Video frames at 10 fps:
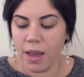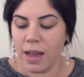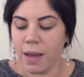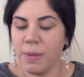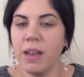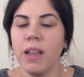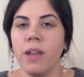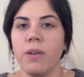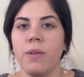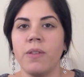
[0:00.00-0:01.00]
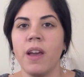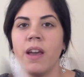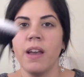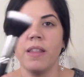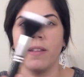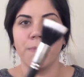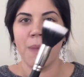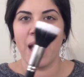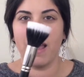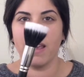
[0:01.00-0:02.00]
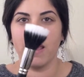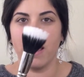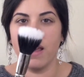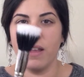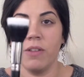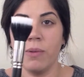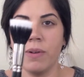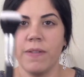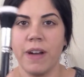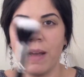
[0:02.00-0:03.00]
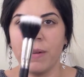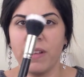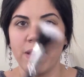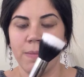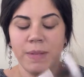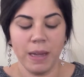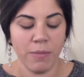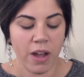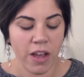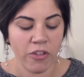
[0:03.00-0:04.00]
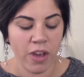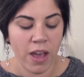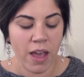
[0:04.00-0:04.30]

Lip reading: And I'm going to use this MAC Duo Fiber stippling brush